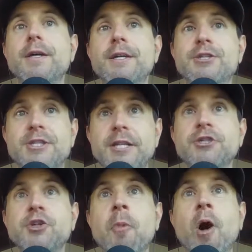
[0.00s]
since
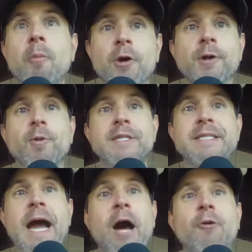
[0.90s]
Jamal Murray went
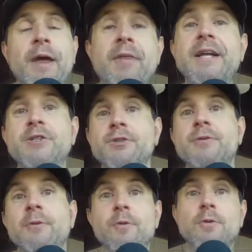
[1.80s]
down. And that's,
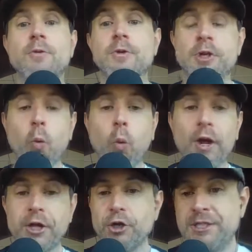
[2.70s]
what a
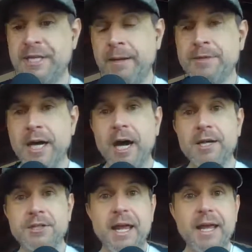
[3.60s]
good team
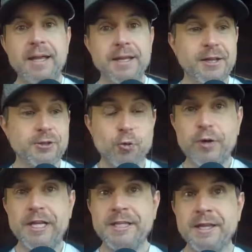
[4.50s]
does. There's a
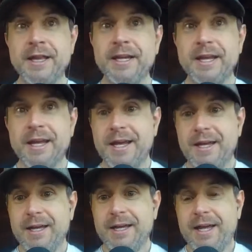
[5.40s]
reason that
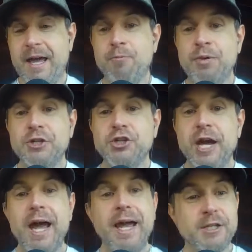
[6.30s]

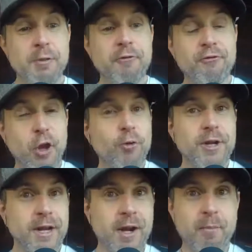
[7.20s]
MPJ has been floated
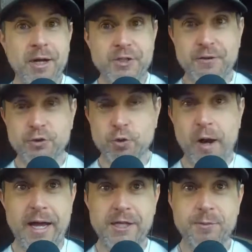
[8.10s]
in a bunch of
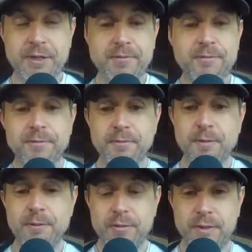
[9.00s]
trades, but
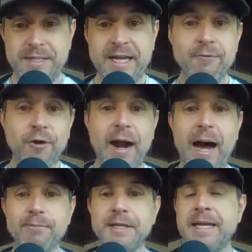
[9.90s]
Denver
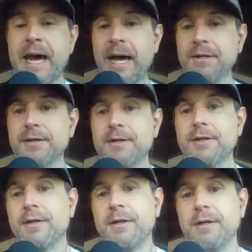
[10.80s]
opted not
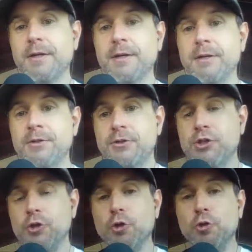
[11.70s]

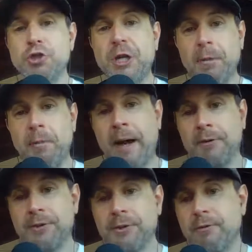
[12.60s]
to ship him
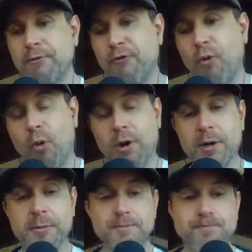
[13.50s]
out for,